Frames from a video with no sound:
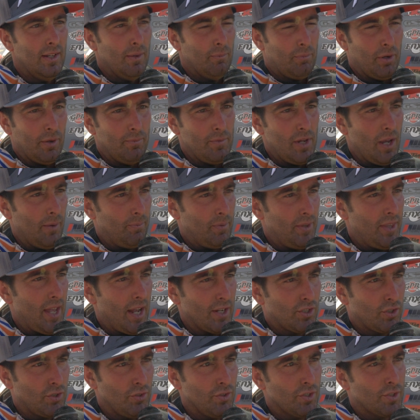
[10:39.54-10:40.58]
put me up in
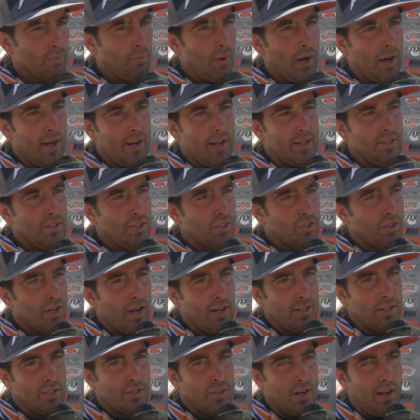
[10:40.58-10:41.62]
that 2 spot. I just
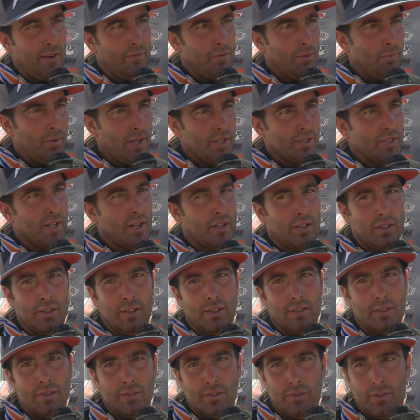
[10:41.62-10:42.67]
tried to drive the best I
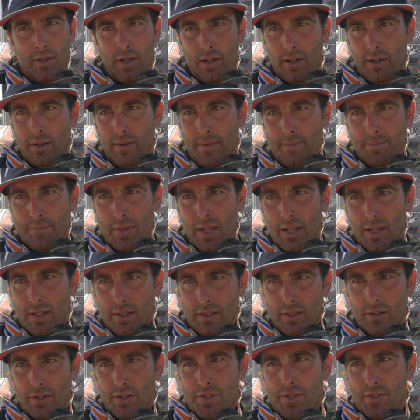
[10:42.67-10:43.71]
could to,
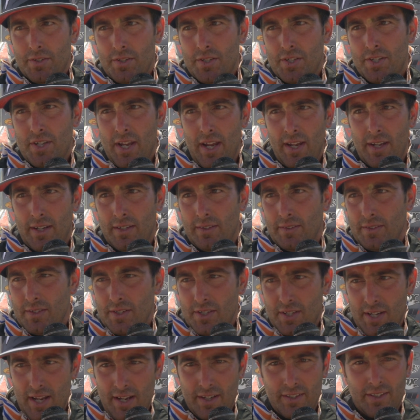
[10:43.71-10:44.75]
you know, stay in
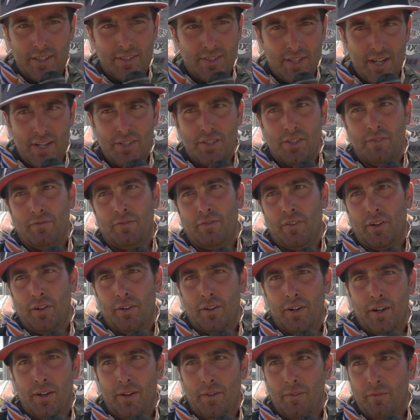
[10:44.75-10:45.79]
contention
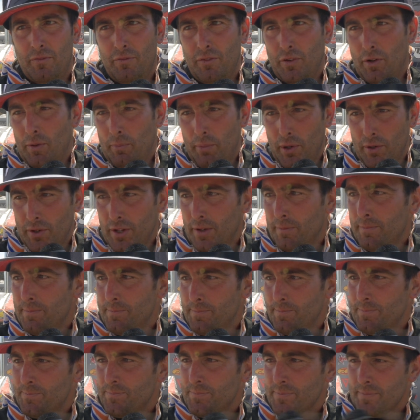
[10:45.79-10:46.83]
for a
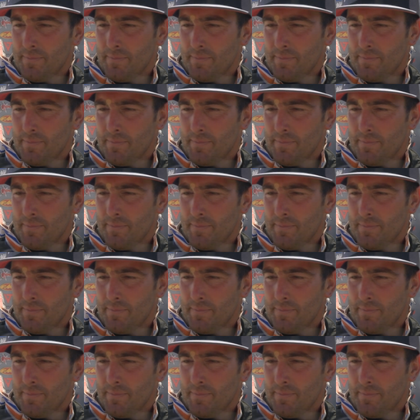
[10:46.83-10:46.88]
podium.